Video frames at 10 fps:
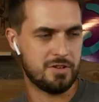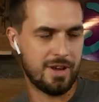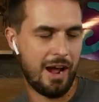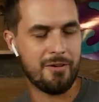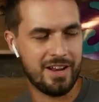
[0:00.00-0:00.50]
So
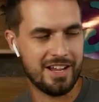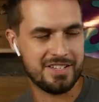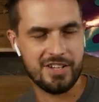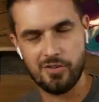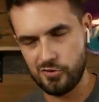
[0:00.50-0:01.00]

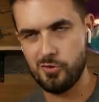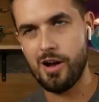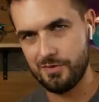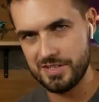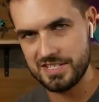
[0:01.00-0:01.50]
nowadays you don't too
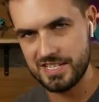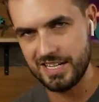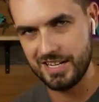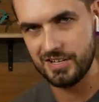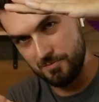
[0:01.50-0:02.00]
often
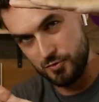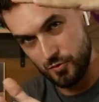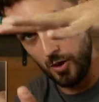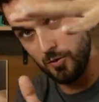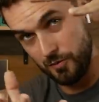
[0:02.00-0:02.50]
see
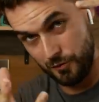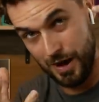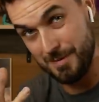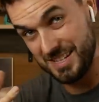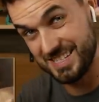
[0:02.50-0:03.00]
drone
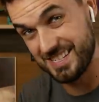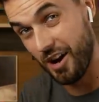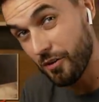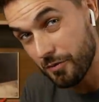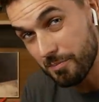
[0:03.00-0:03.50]
frame
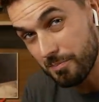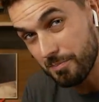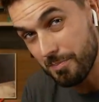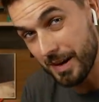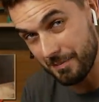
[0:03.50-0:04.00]
itself
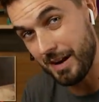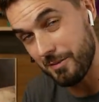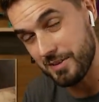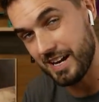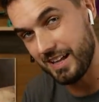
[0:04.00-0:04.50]
being
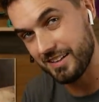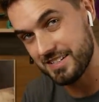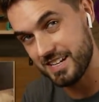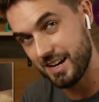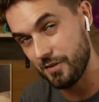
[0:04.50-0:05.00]
made with nylon
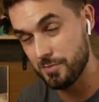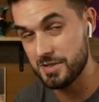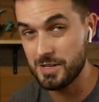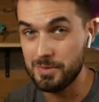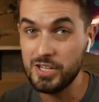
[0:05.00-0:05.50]
standoffs,
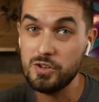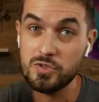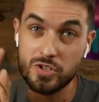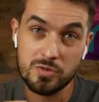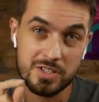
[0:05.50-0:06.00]
but something you
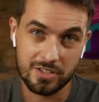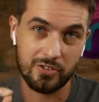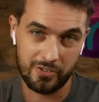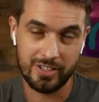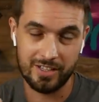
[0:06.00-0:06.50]
do still
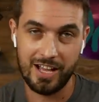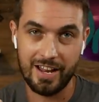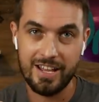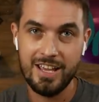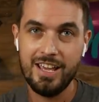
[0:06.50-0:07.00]
see a lot